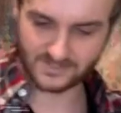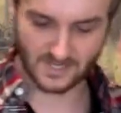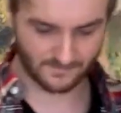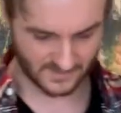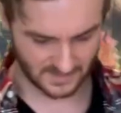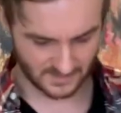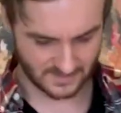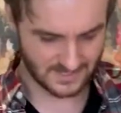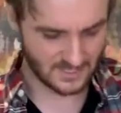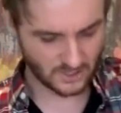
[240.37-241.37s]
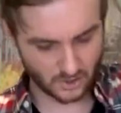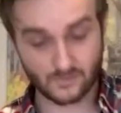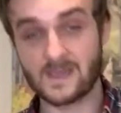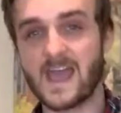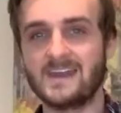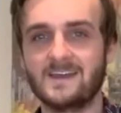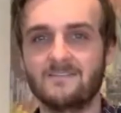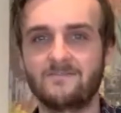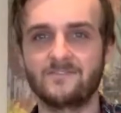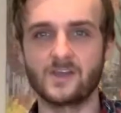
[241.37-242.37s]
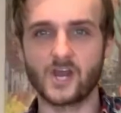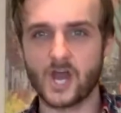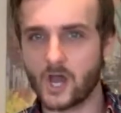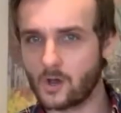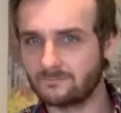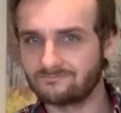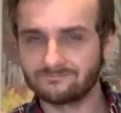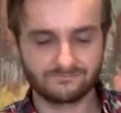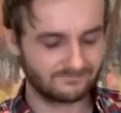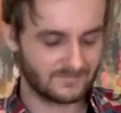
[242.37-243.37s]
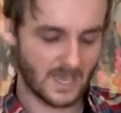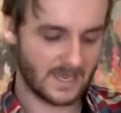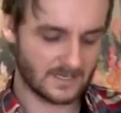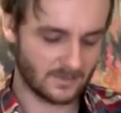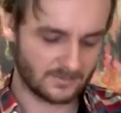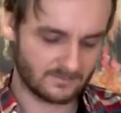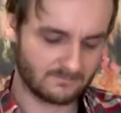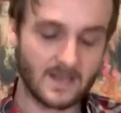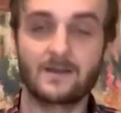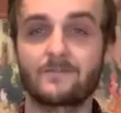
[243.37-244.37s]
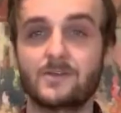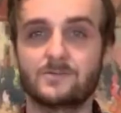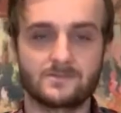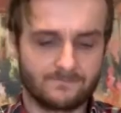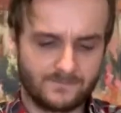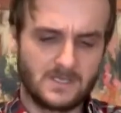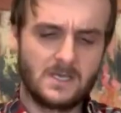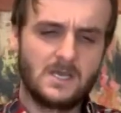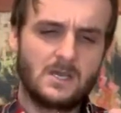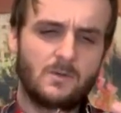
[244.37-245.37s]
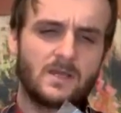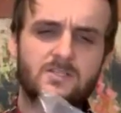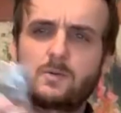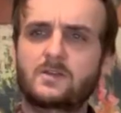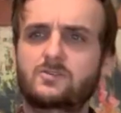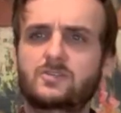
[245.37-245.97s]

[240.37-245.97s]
something creative, you know. I don't ever use them. We got two extra